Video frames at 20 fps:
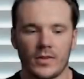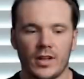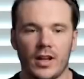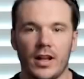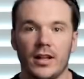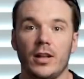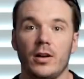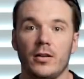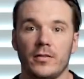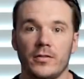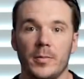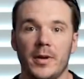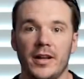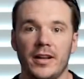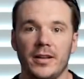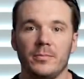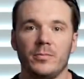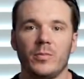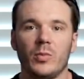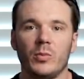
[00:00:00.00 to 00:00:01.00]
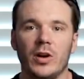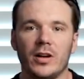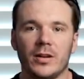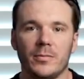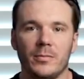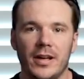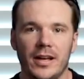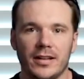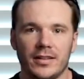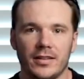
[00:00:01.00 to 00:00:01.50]
Hello everybody, welcome
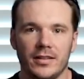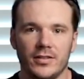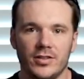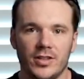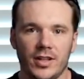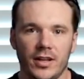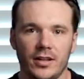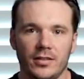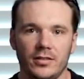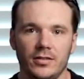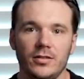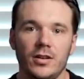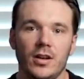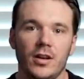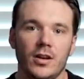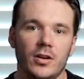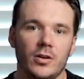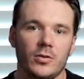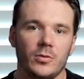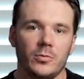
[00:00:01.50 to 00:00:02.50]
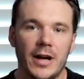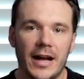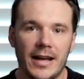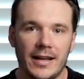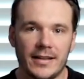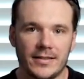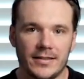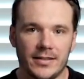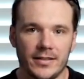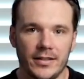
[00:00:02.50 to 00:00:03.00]
back to the channel.
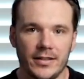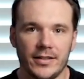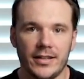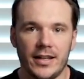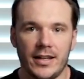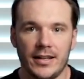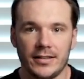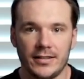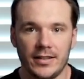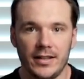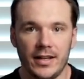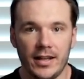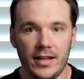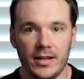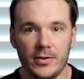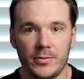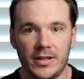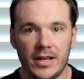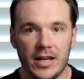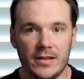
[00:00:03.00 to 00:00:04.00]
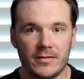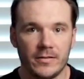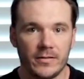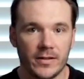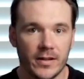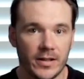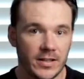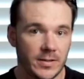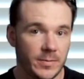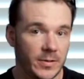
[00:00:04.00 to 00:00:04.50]
Ryason here, and today we have a
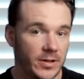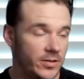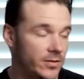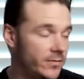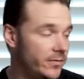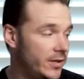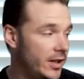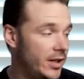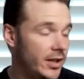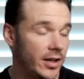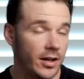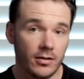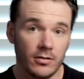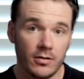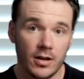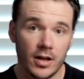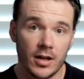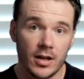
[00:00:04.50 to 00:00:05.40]
very special video.